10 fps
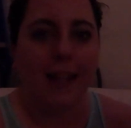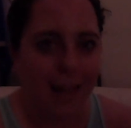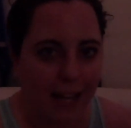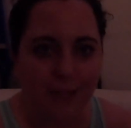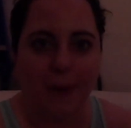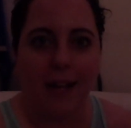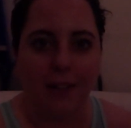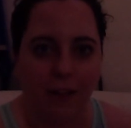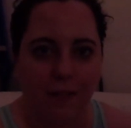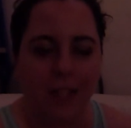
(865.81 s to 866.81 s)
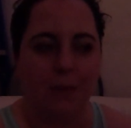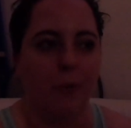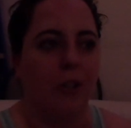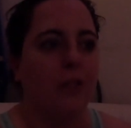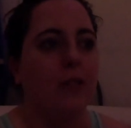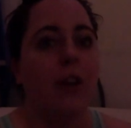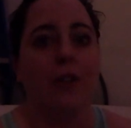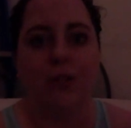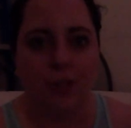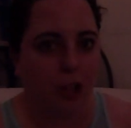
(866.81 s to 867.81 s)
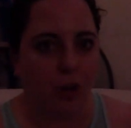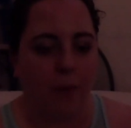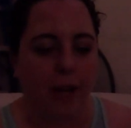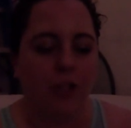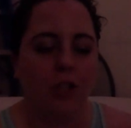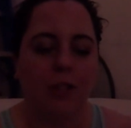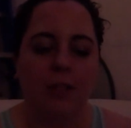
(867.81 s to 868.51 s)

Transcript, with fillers: And that's why I love these books so much.